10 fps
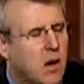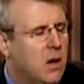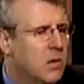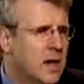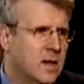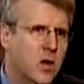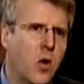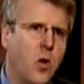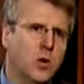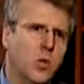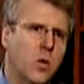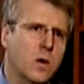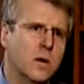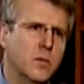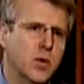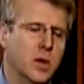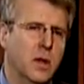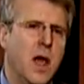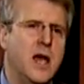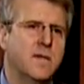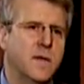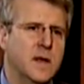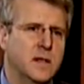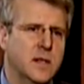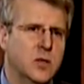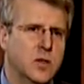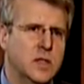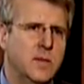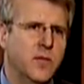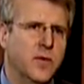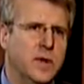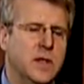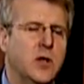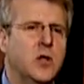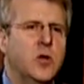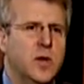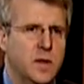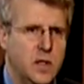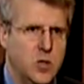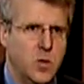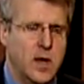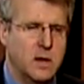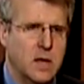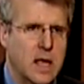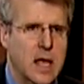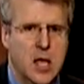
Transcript: all right, the Cold War put a lot of things into a deep freeze, including the UN.